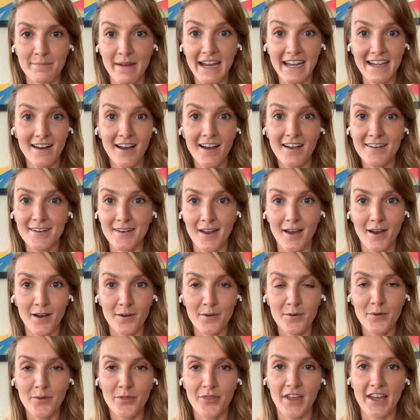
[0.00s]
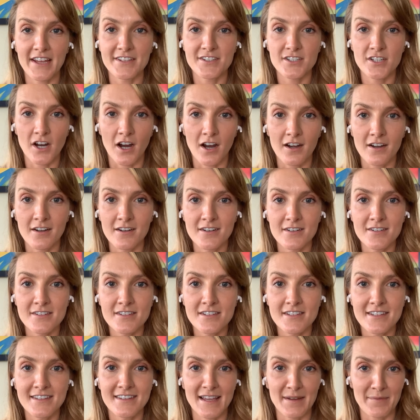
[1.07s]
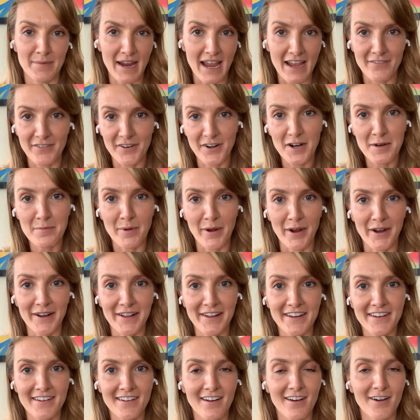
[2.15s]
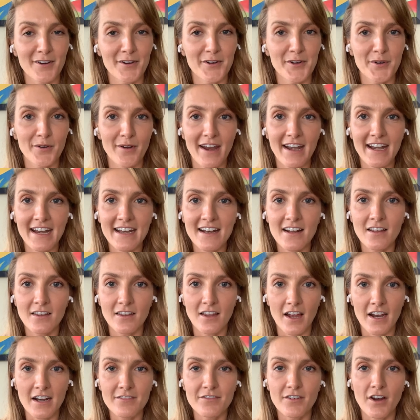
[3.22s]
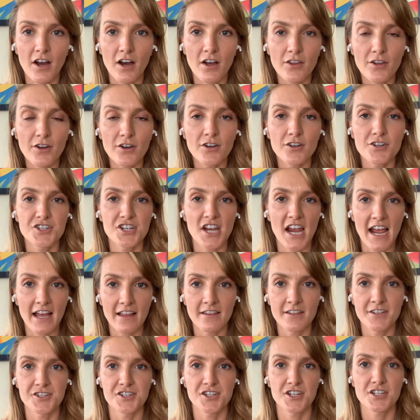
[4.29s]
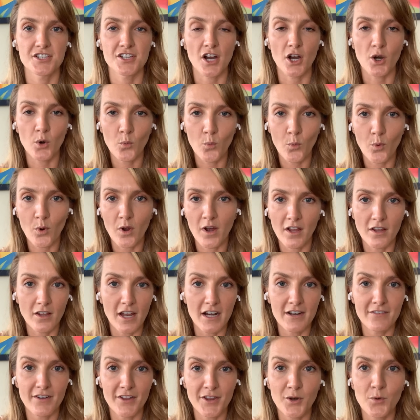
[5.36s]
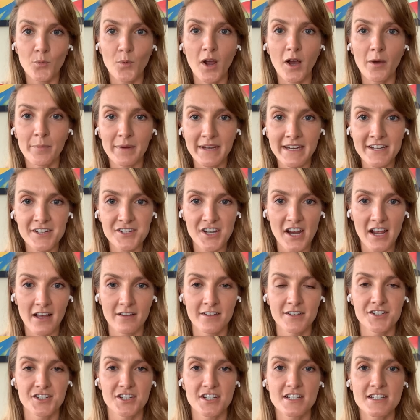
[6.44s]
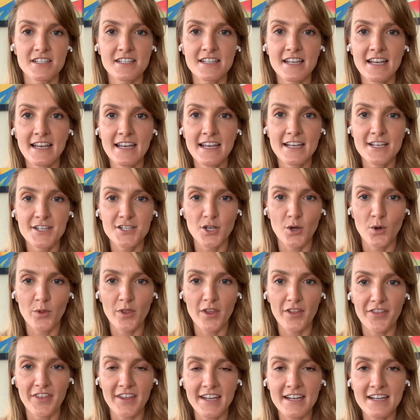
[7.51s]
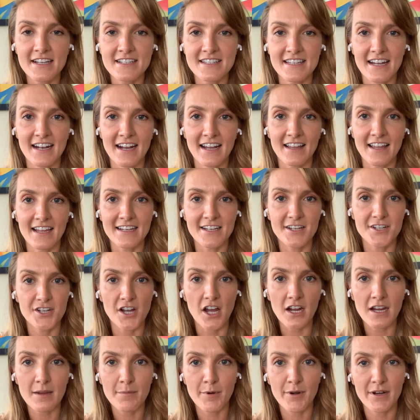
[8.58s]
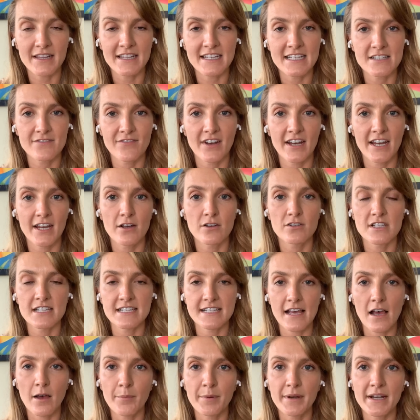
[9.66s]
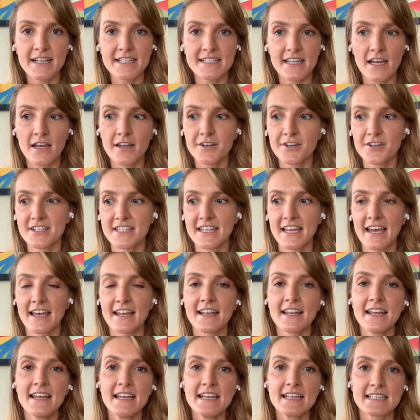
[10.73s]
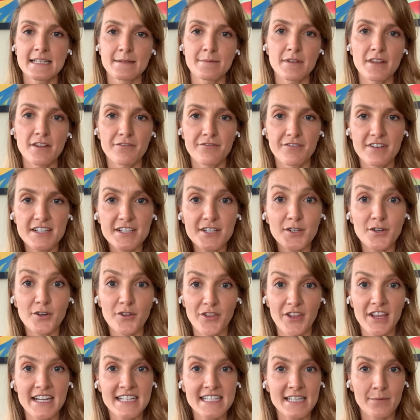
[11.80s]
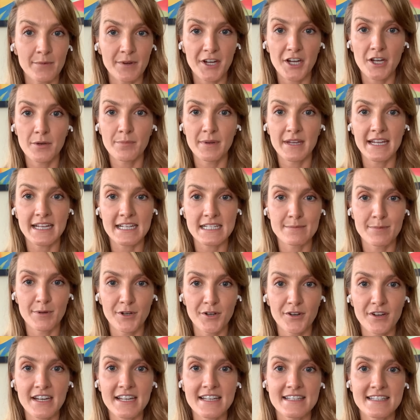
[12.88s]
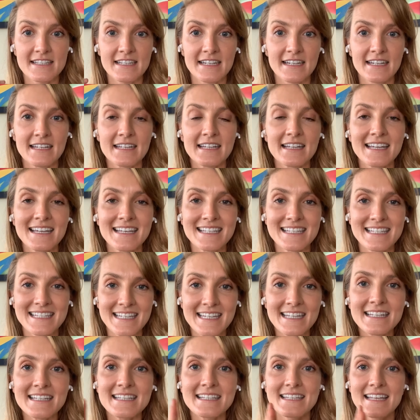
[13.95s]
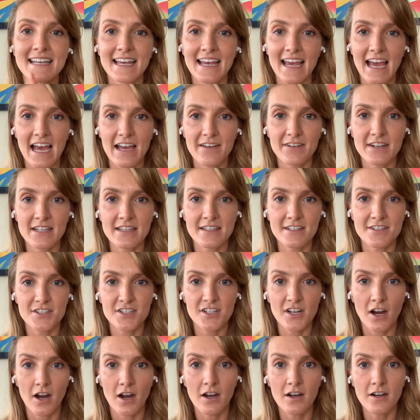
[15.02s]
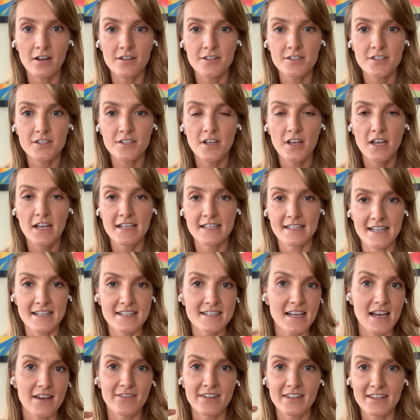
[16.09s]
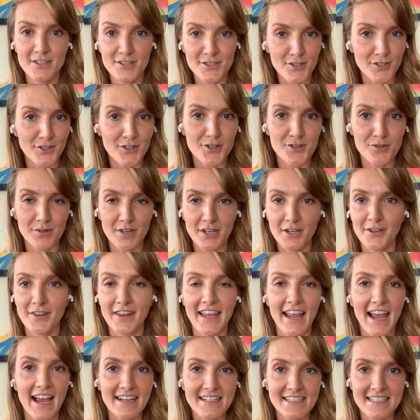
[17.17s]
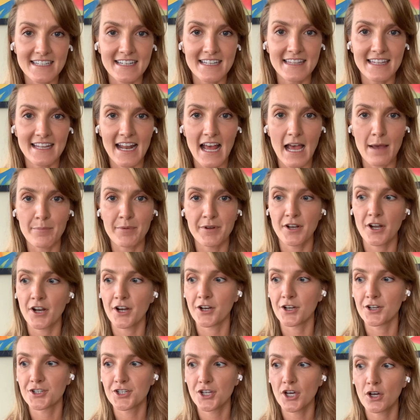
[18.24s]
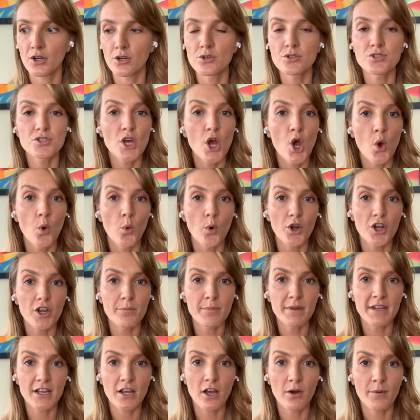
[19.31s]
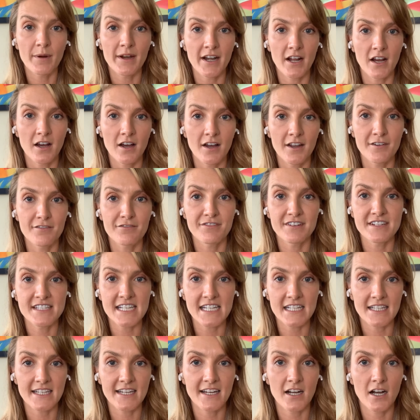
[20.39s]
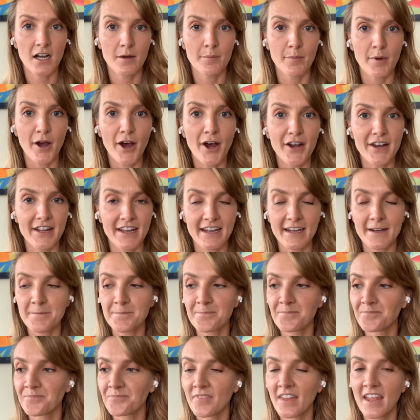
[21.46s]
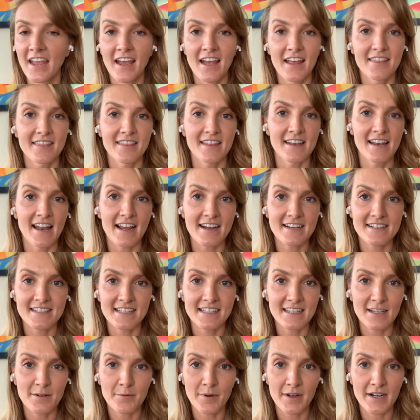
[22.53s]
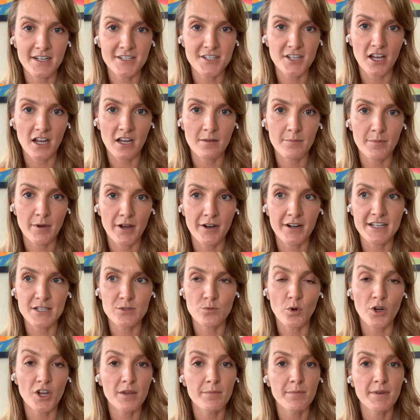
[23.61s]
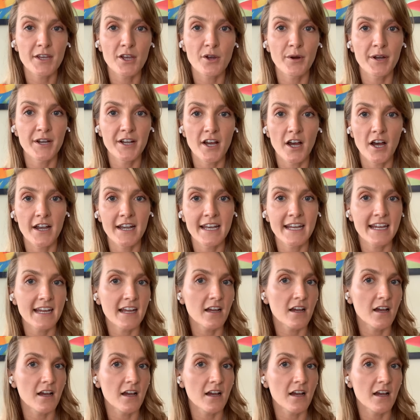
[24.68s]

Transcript: may not know that scars that we have on our body are creating a lot of other challenges, are a lot of other well-being challenges. So the things that I like to talk about in these videos is helping us to understand some of the physical things that we could be experiencing since having the scars, since having the surgery or the accident that happened on our toes. What could be going on physically in our body? The next thing that we're going to talk about is what could be going on